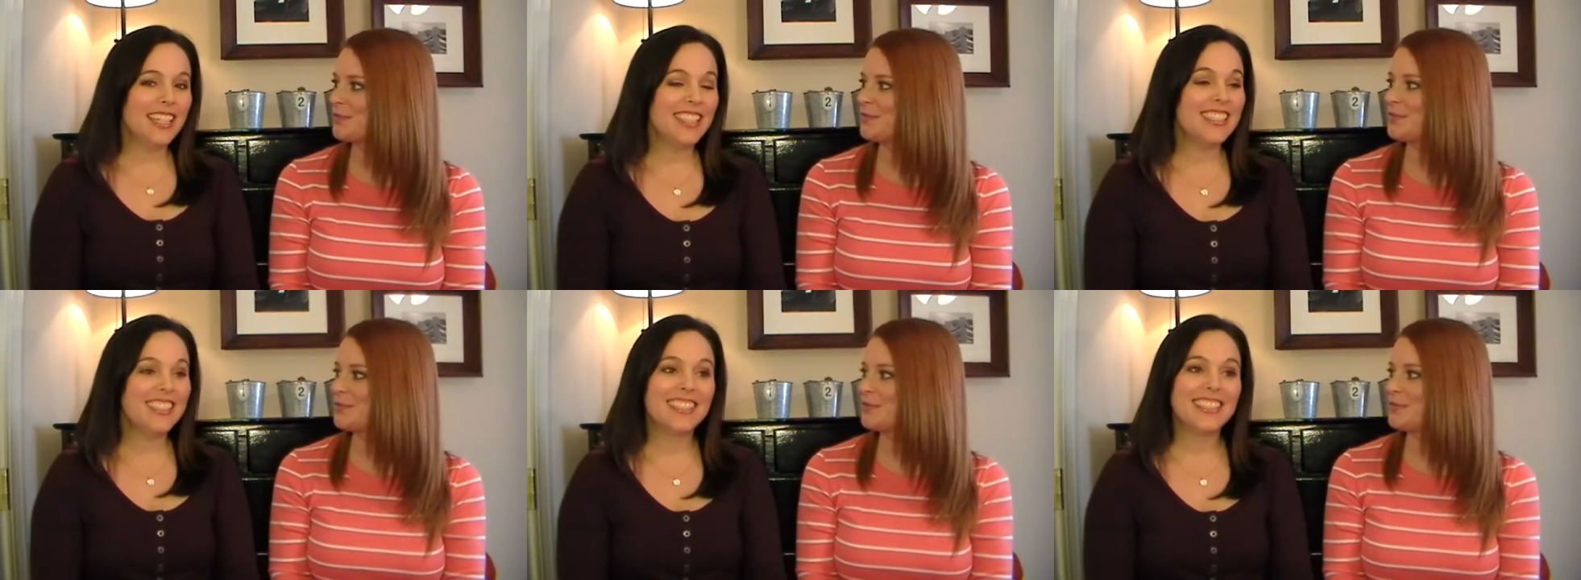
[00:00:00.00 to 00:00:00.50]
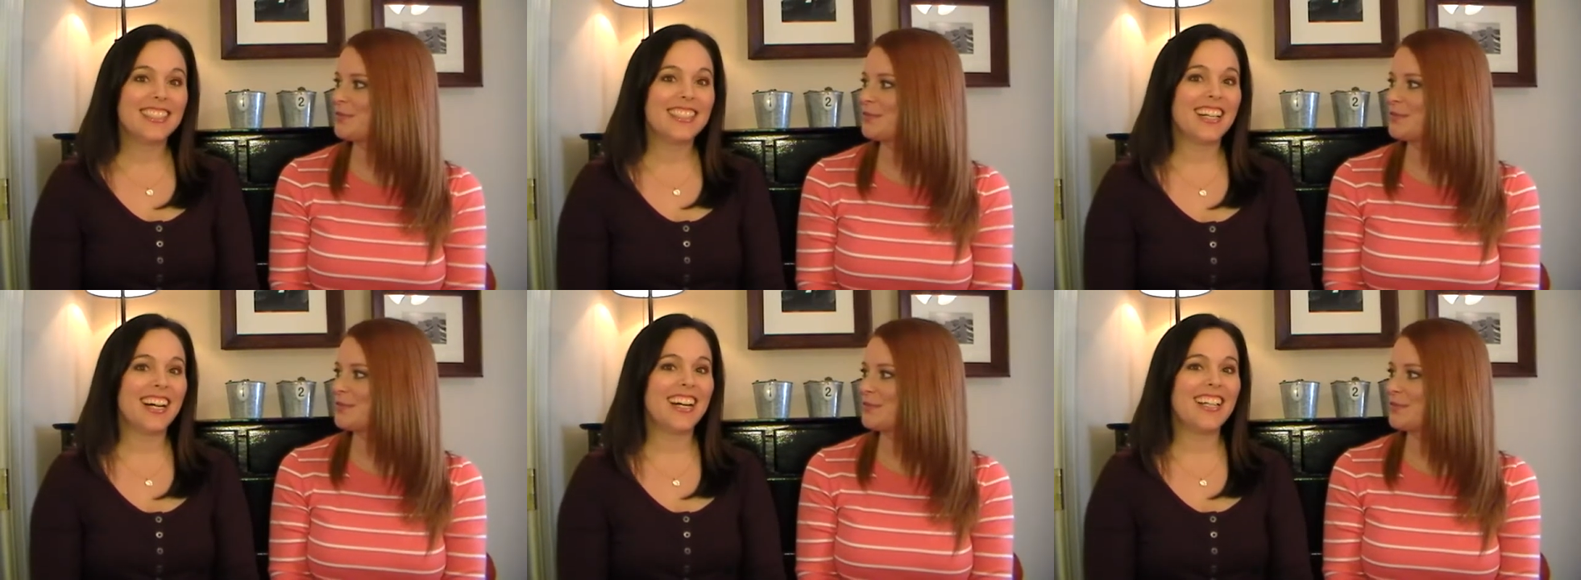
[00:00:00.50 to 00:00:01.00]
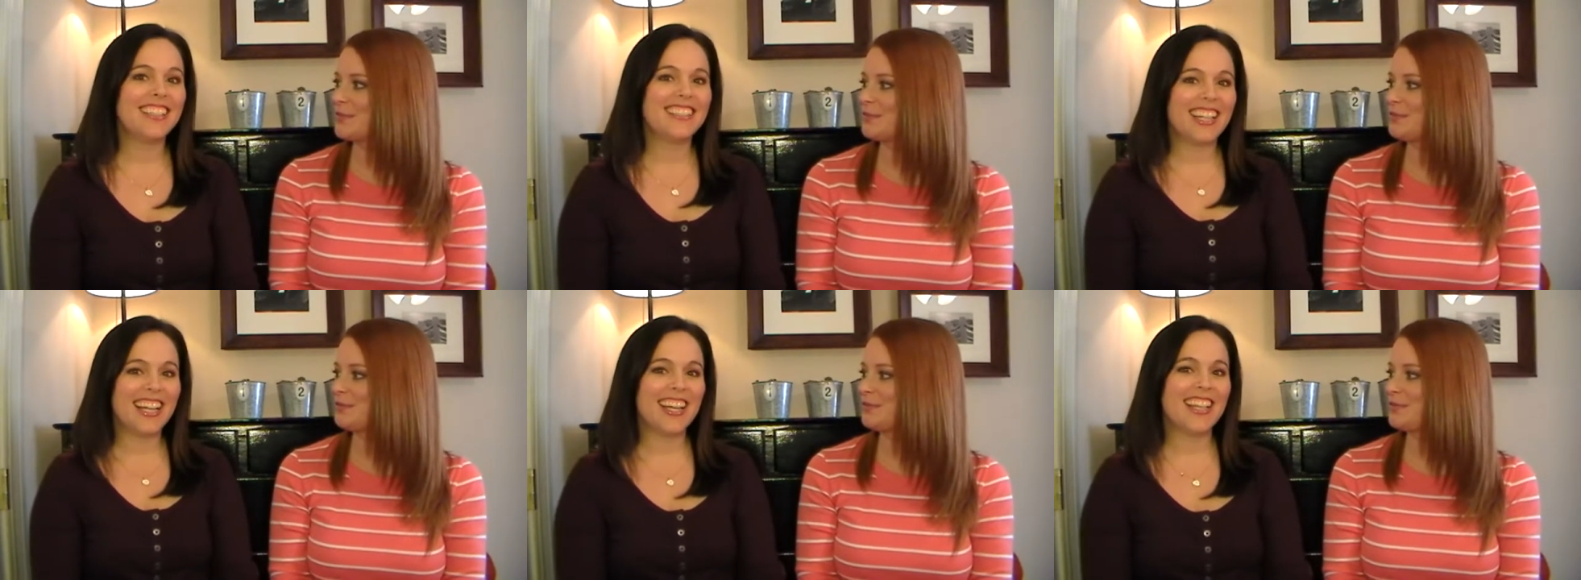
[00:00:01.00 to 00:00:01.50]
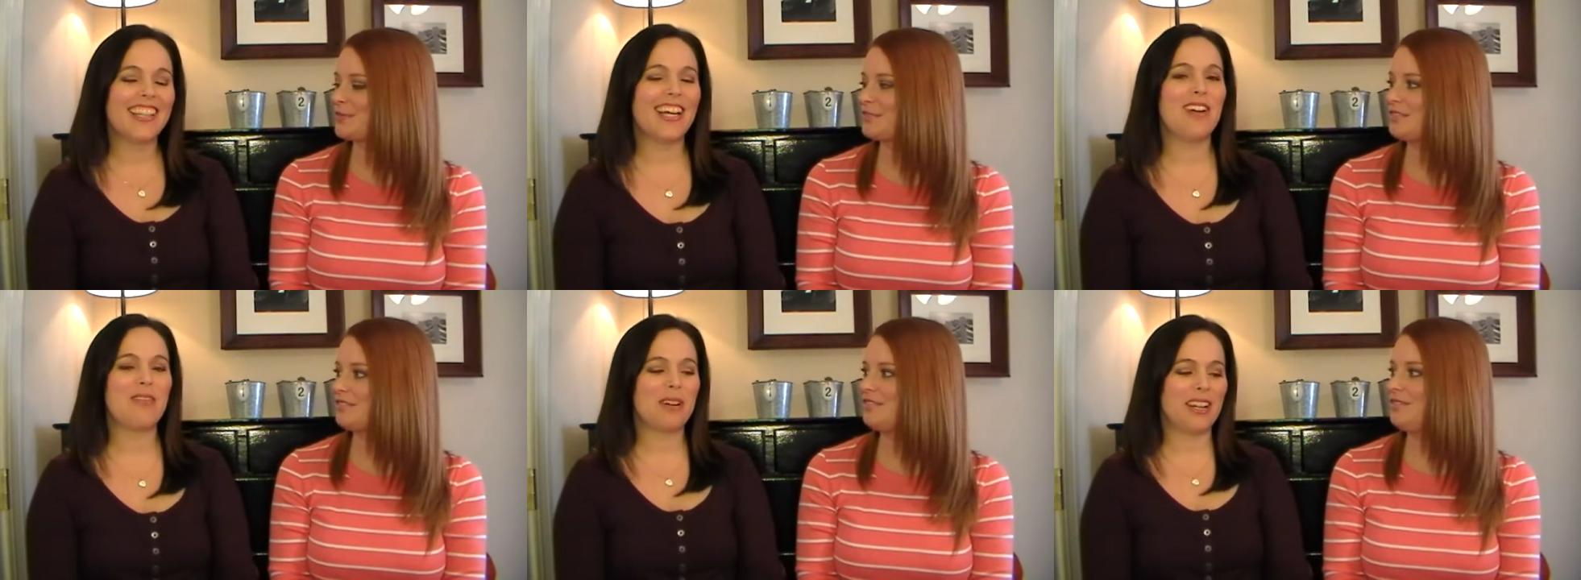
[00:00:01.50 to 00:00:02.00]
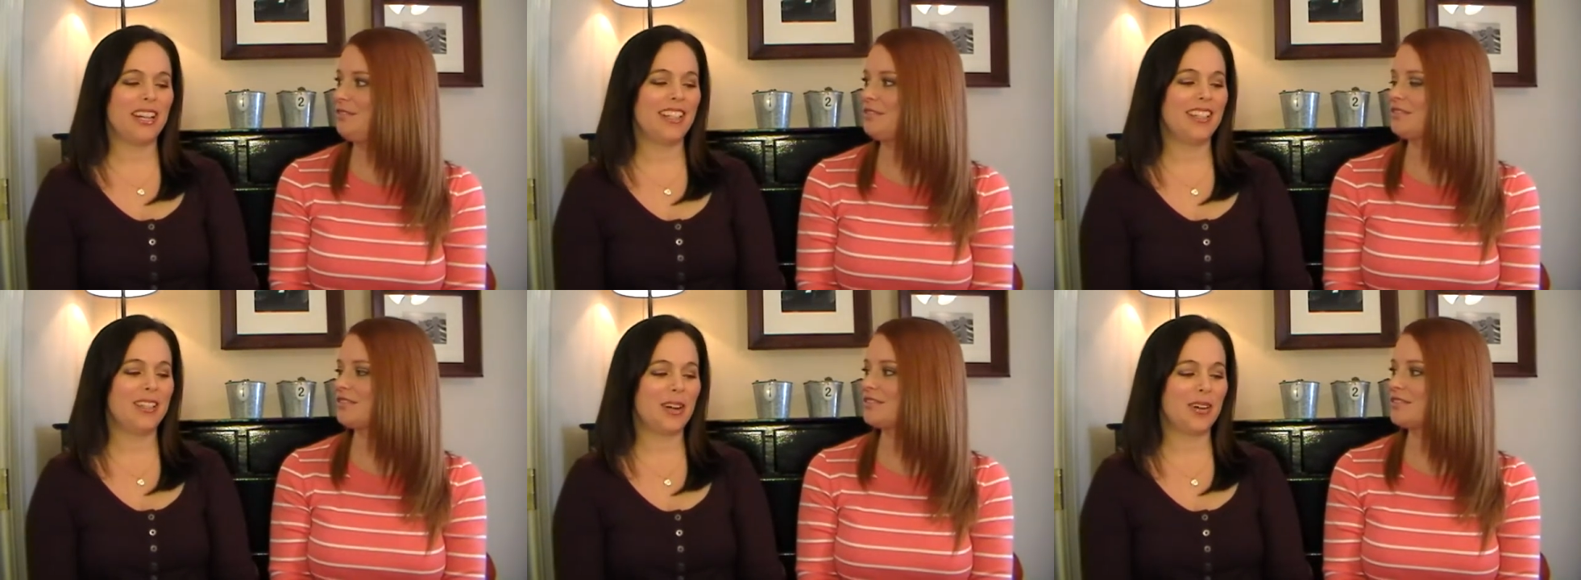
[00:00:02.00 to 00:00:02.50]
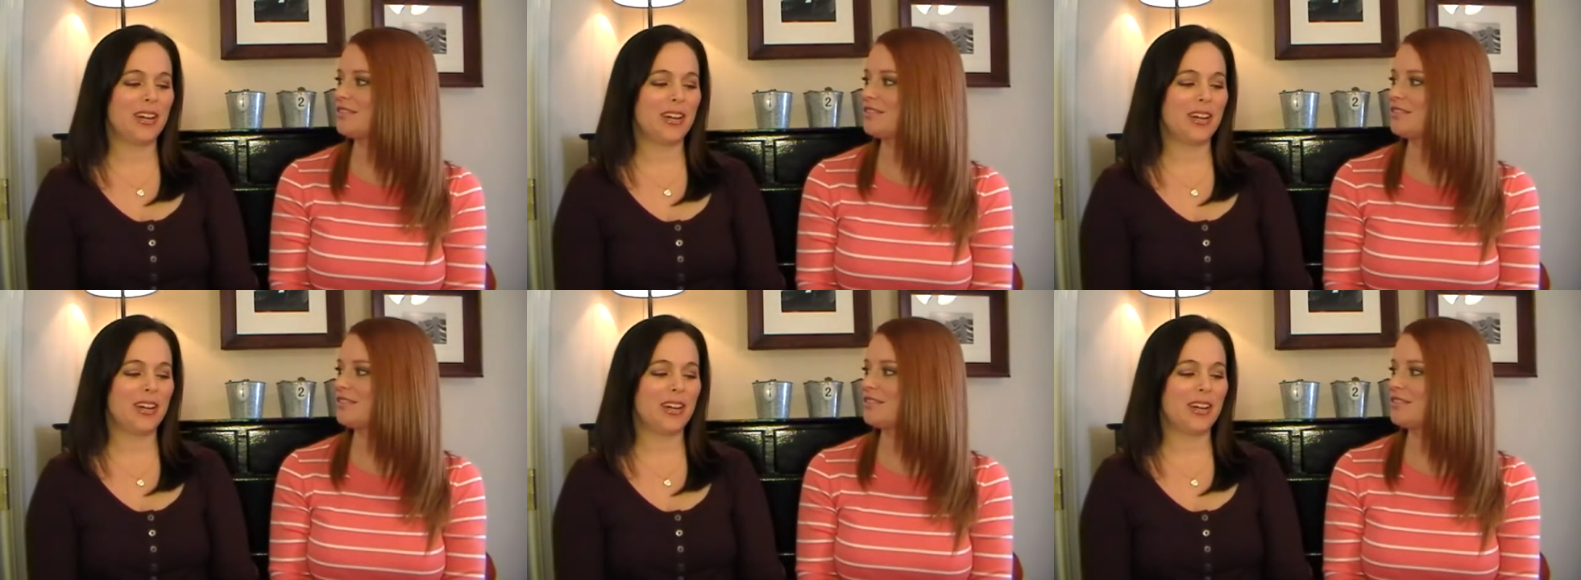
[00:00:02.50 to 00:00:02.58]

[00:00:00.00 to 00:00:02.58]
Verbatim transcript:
Speaker 1: it. I say it that way.